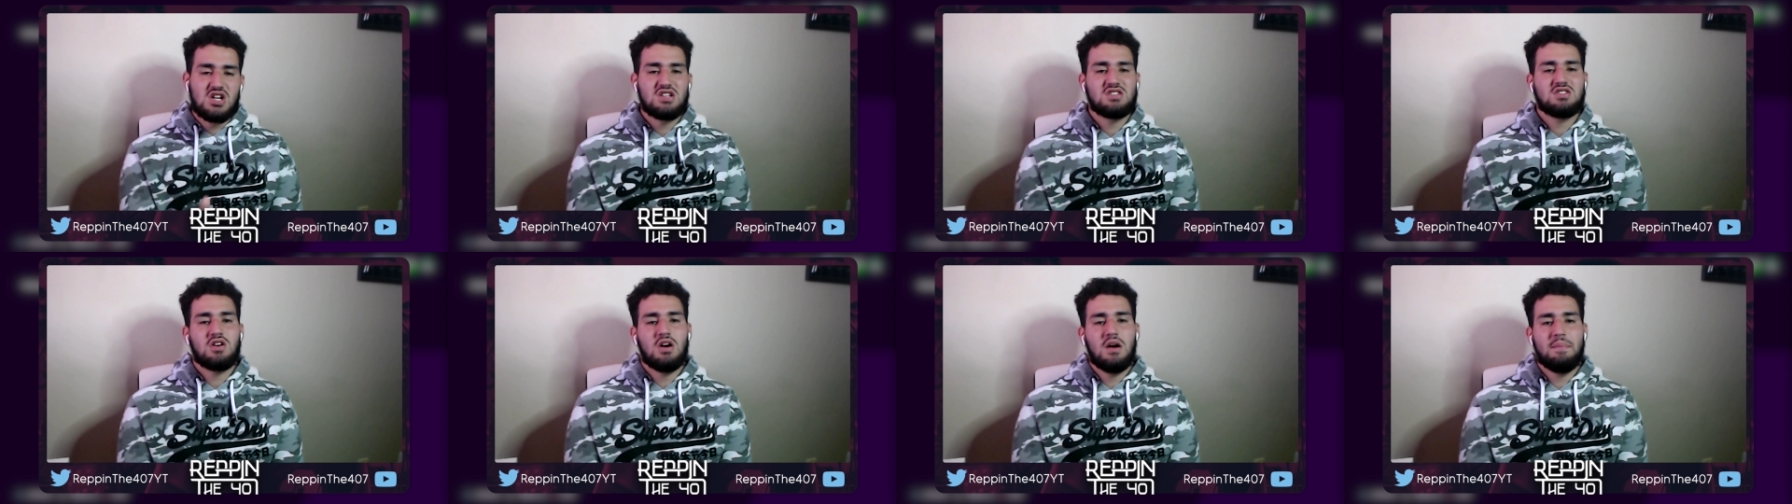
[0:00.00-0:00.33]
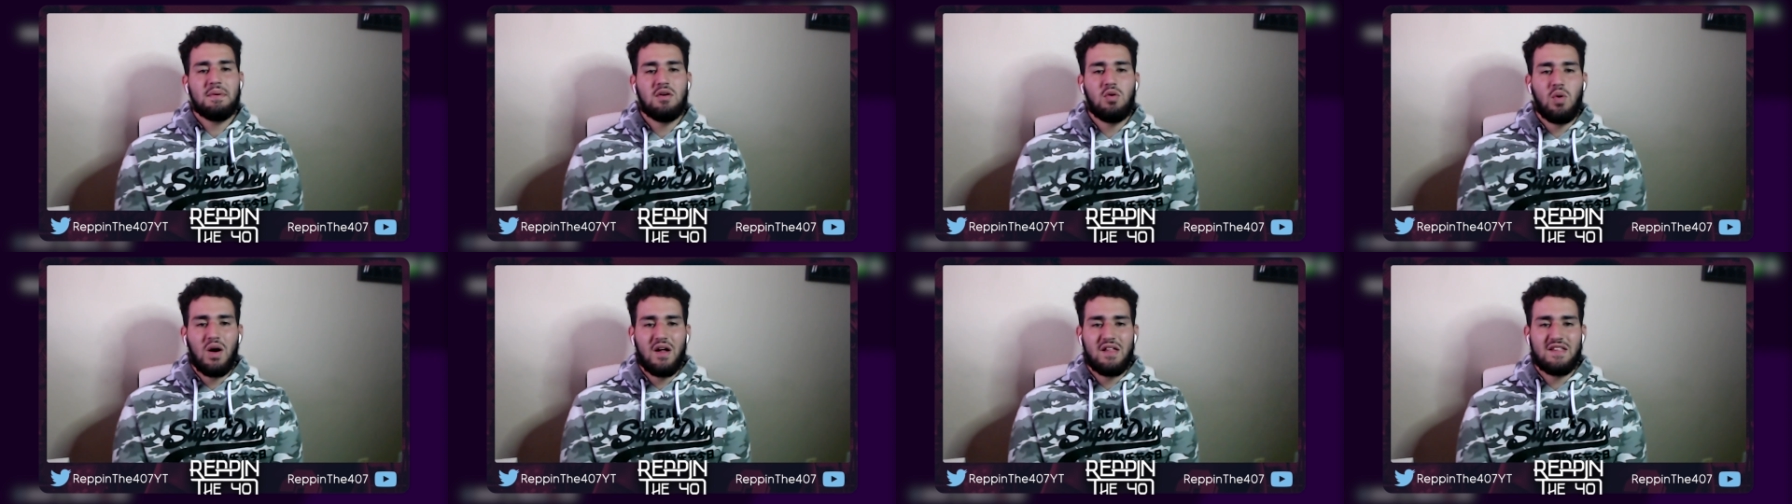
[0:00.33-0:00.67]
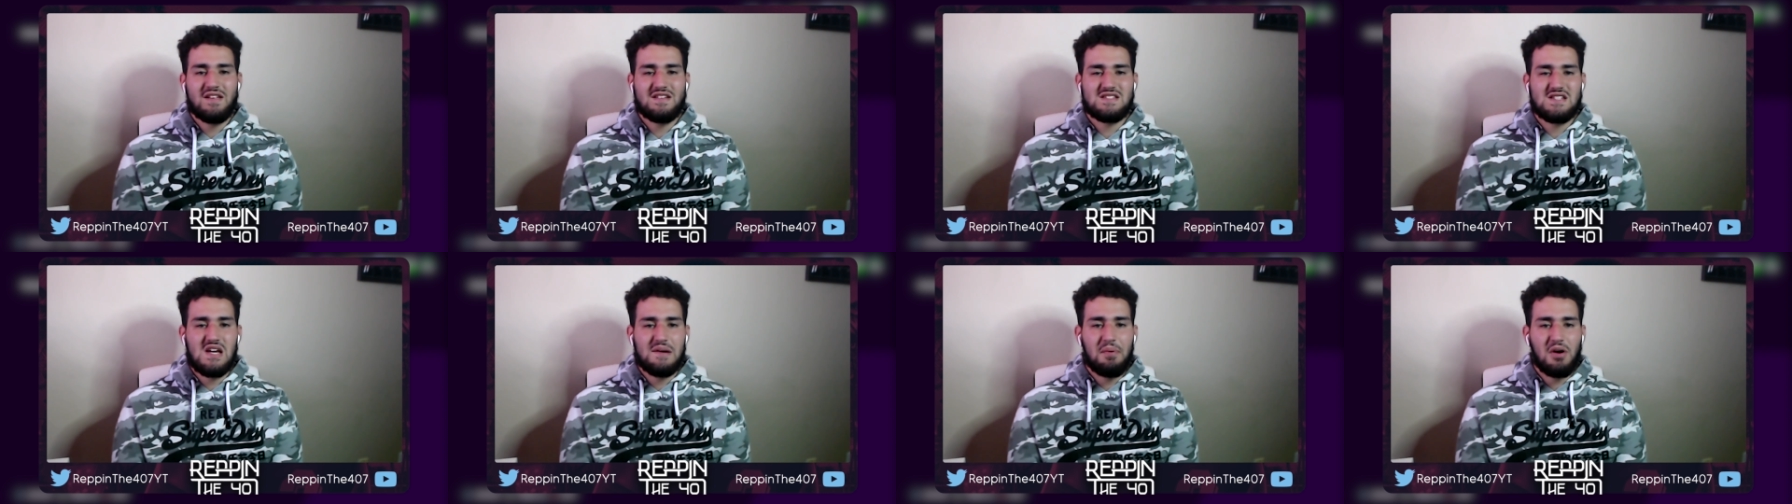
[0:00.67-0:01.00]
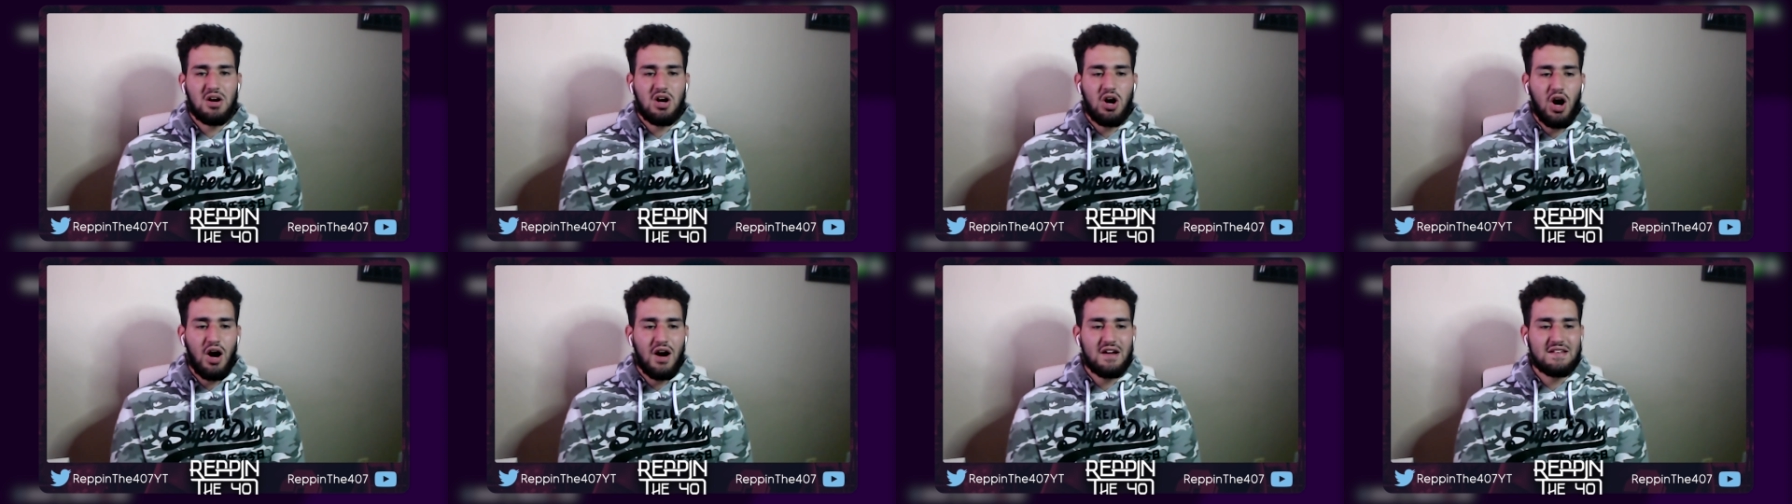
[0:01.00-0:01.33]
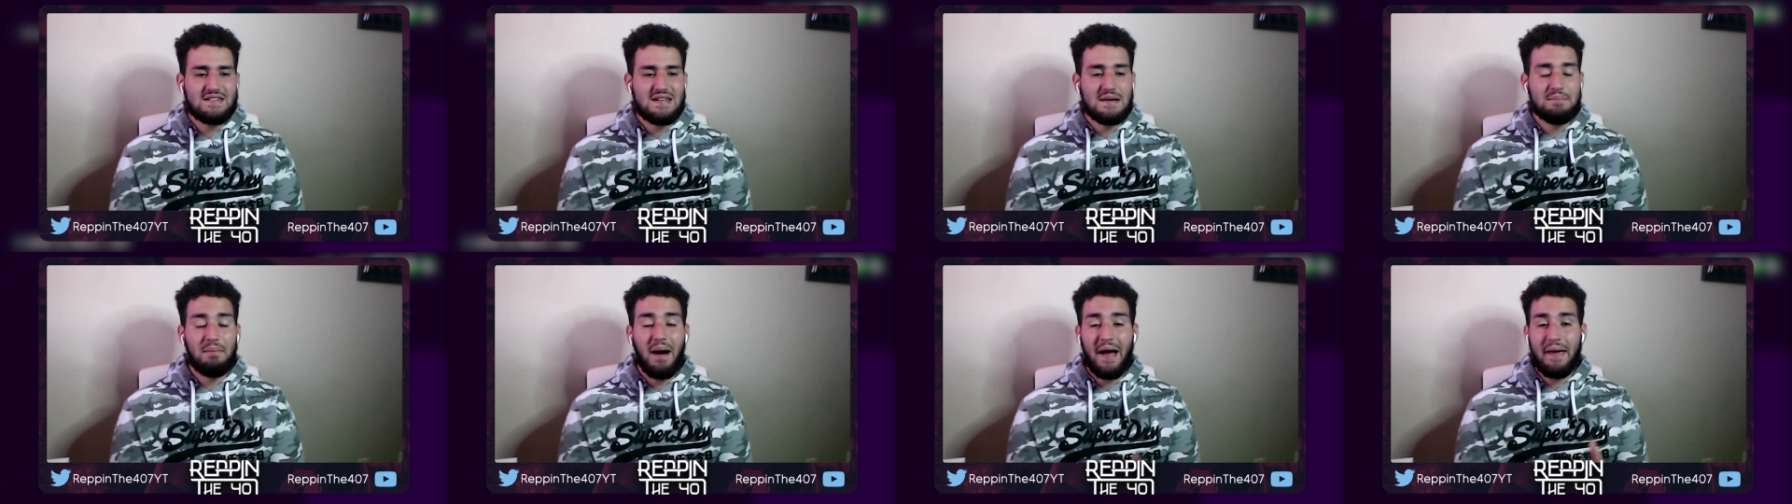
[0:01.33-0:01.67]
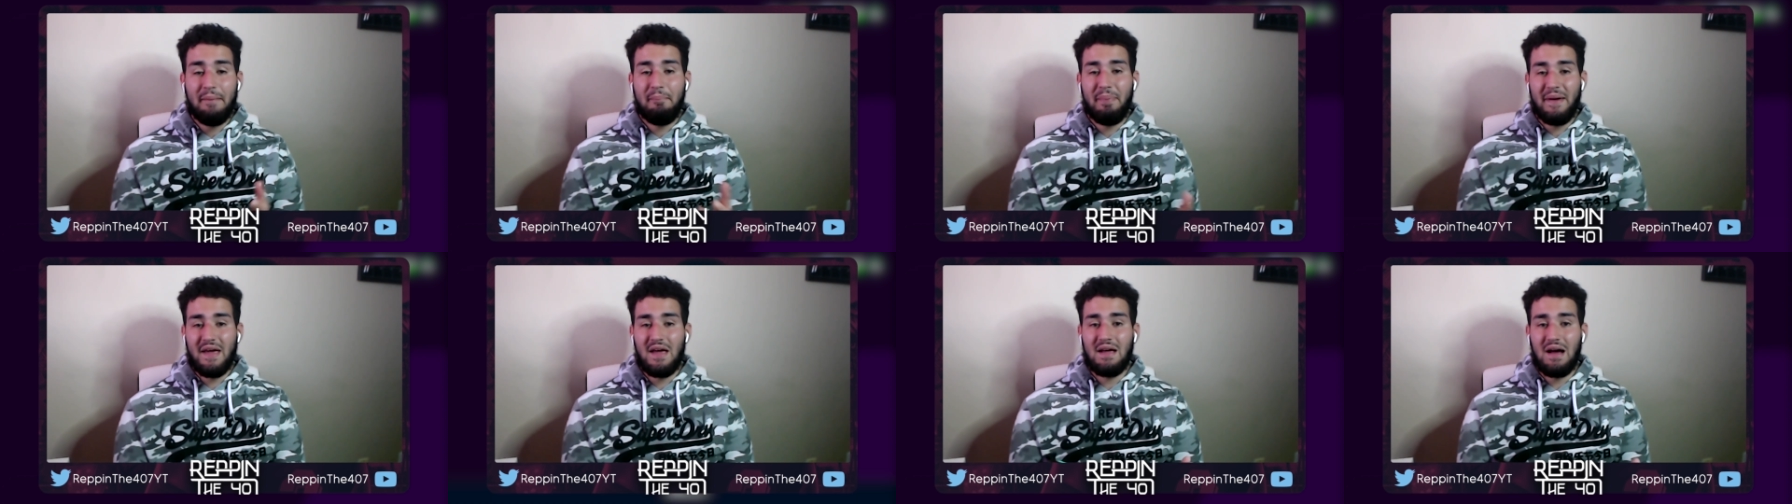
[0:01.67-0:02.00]
it's going to be one of the cheaper cards. He
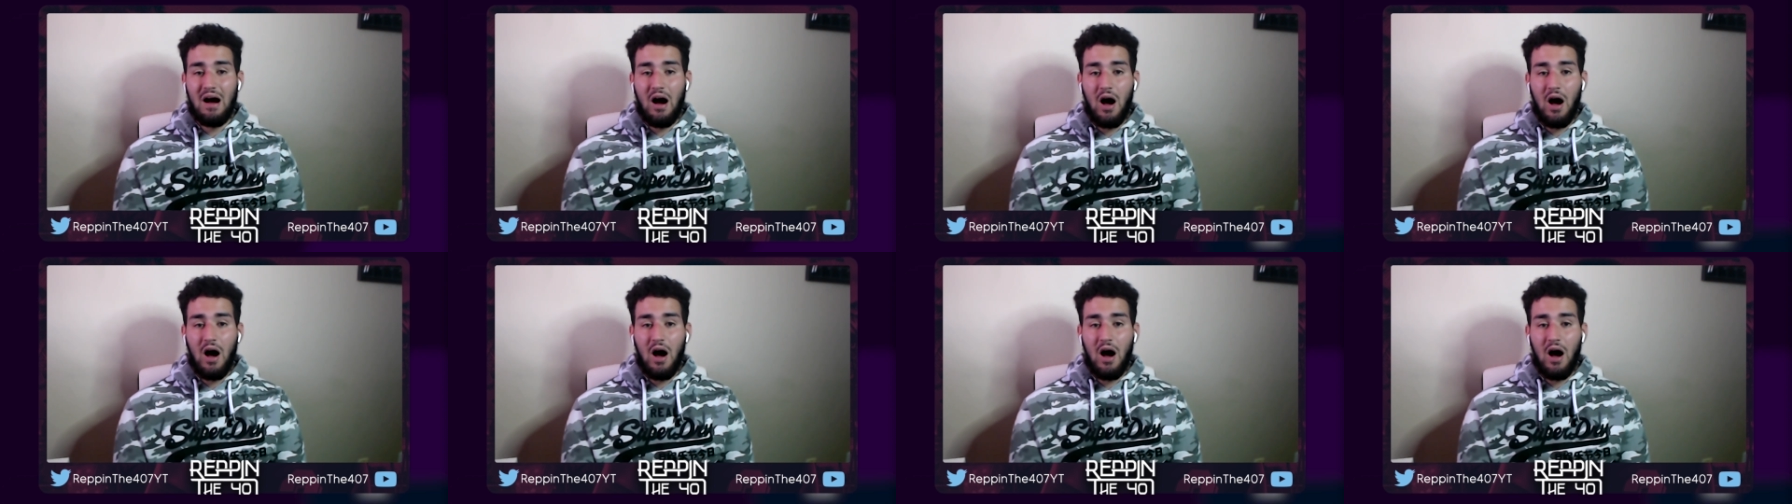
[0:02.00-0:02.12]
might be